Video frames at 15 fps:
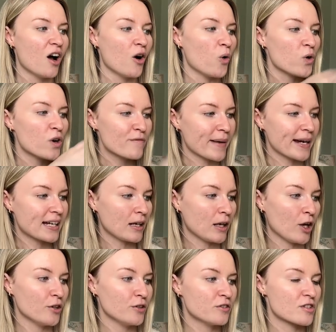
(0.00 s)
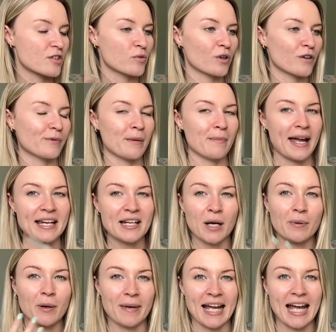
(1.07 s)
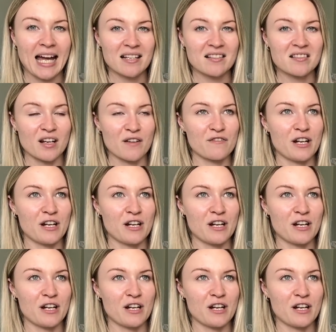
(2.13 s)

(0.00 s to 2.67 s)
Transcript: all of my clothes and all of my makeup and my hair stuff